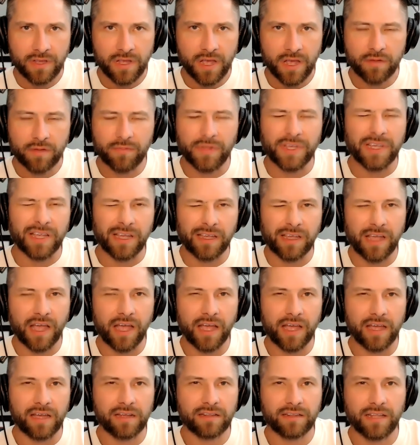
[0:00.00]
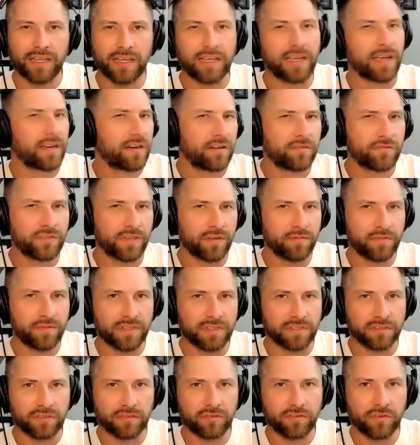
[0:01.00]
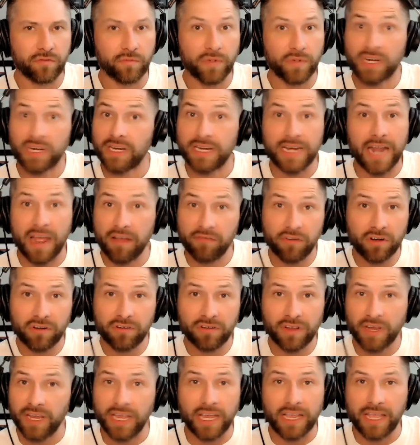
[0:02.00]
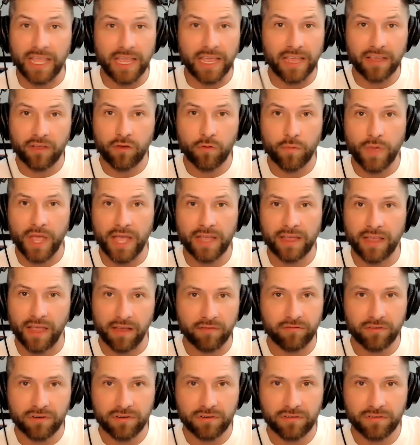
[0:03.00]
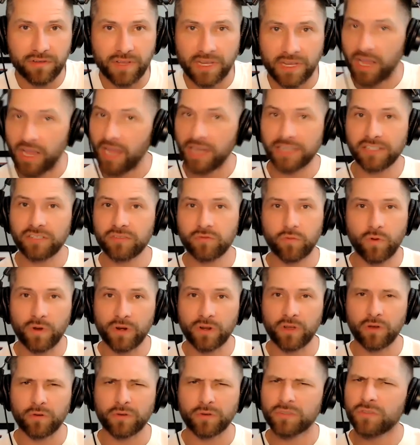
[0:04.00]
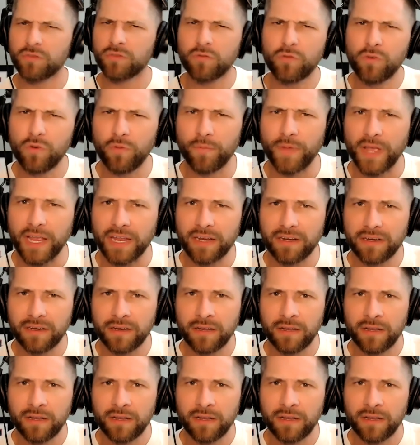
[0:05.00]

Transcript: I'm like, I know some of this is true, but never. Like, I can't go back ever. Like, I just want to go to school, man.